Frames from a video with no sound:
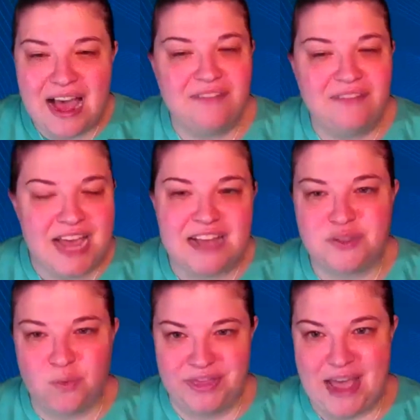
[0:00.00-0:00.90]
have to
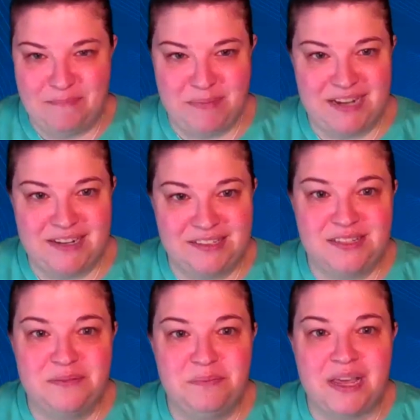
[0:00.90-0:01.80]
ask what that
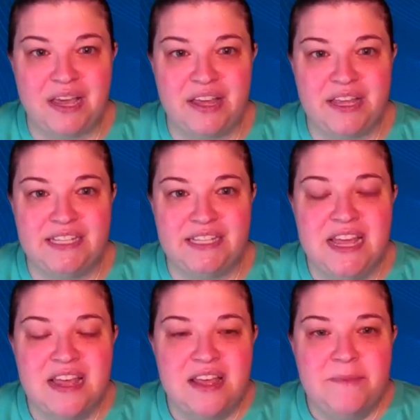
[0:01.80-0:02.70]
means,
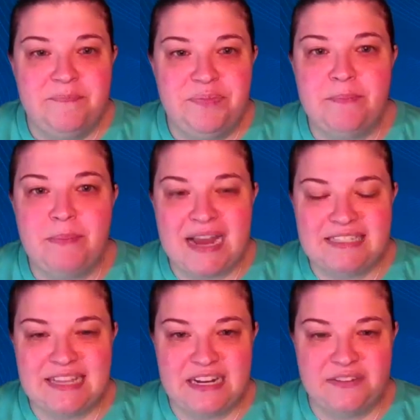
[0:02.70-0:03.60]
because the
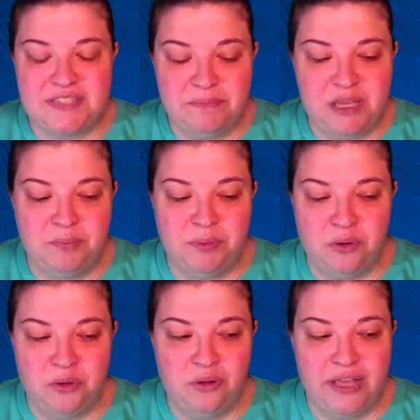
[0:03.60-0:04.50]
mindset of some
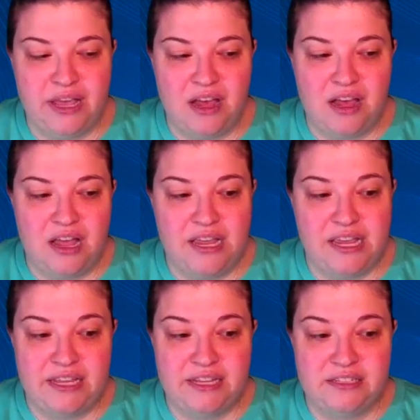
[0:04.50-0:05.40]
people
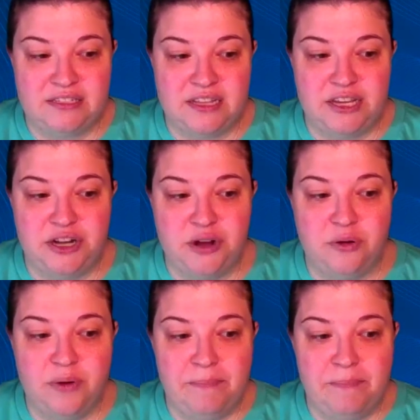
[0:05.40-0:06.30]
is, you
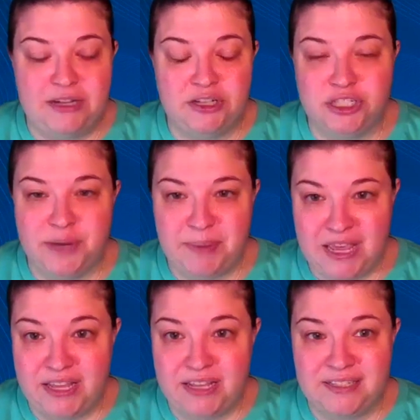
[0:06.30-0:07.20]
know, mentorship
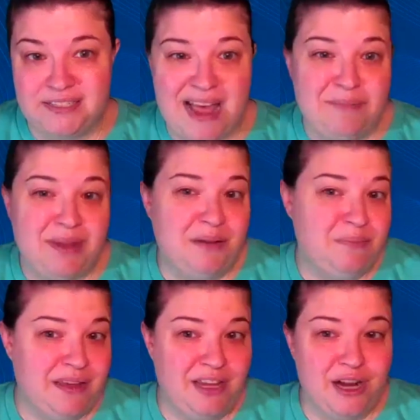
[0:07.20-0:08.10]
is, I'm going to
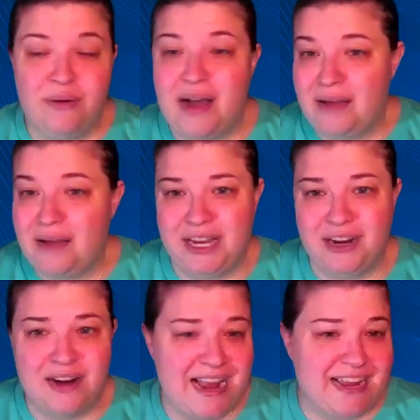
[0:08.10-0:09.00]
be, you know, I'm
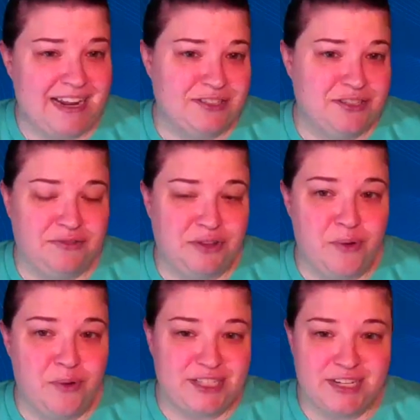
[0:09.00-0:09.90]
here, I can answer a few
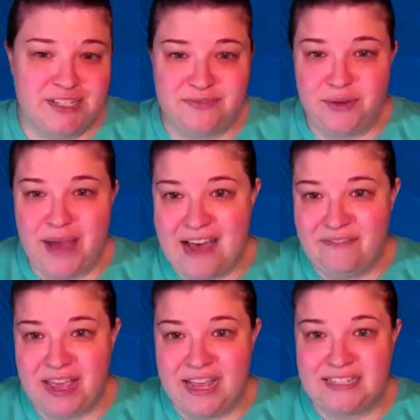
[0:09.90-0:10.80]
questions if you
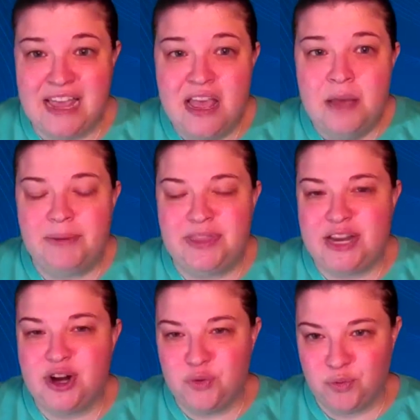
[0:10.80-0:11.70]
have it, but
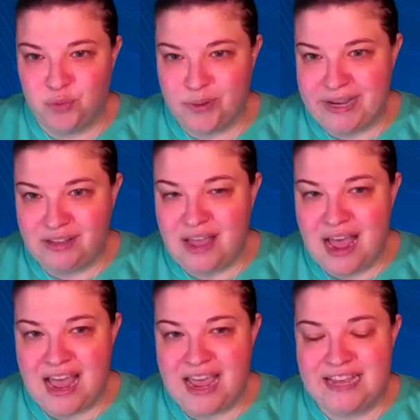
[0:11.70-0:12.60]
they don't
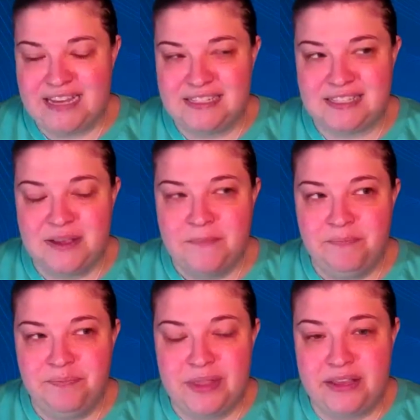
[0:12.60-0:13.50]
realize,
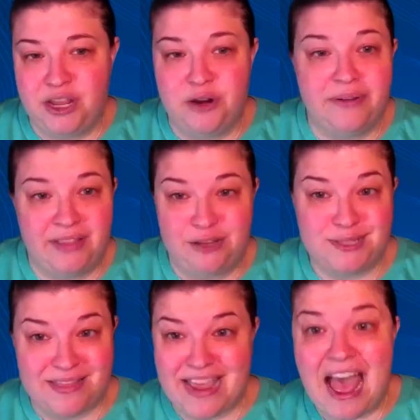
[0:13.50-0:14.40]
you know, like you
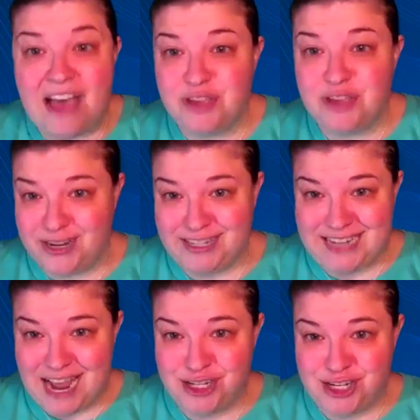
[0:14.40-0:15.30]
said, they have the good
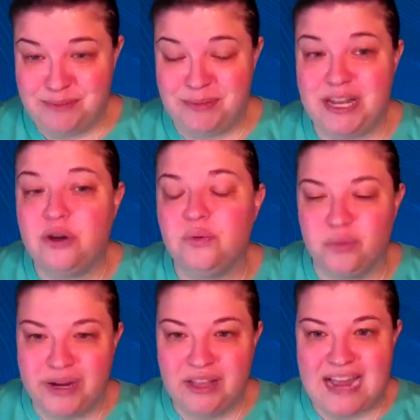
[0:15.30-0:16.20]
intention, but they
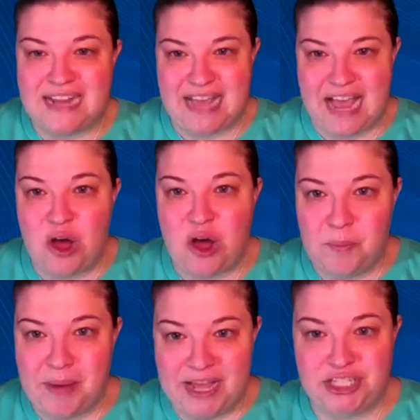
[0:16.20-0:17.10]
don't realize how
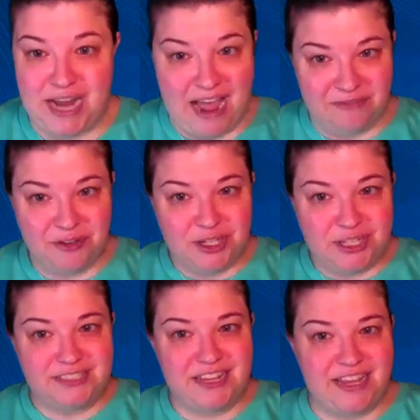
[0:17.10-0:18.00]
much
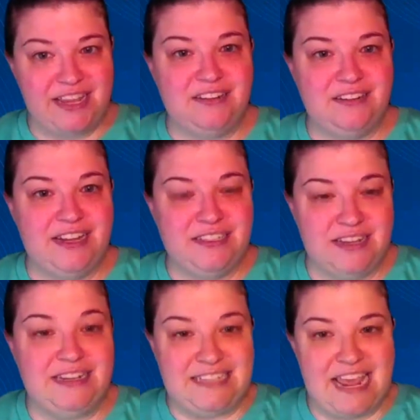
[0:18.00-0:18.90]
effort it is
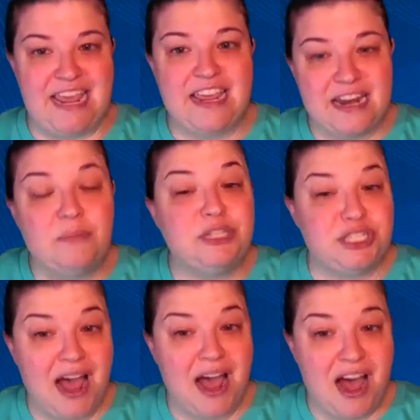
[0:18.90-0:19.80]
going to take and how
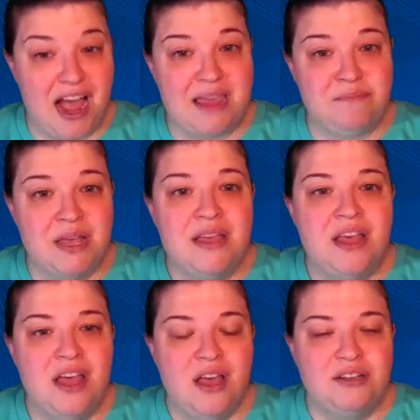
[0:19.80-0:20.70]
much time
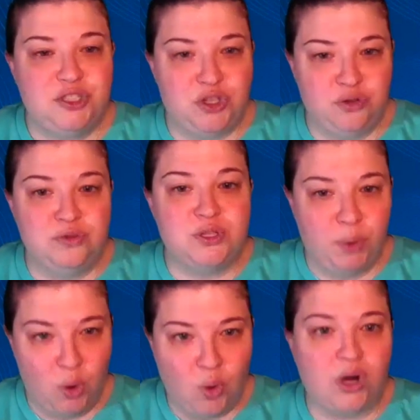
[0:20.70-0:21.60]
to
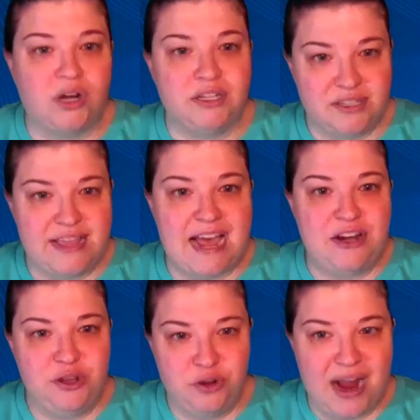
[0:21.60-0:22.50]
support
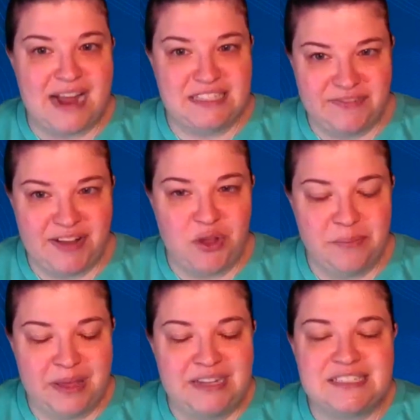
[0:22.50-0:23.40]
that new grad's
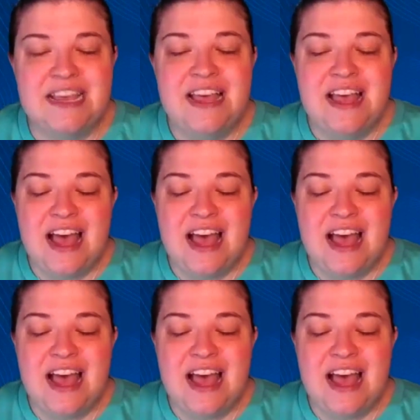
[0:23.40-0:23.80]
development.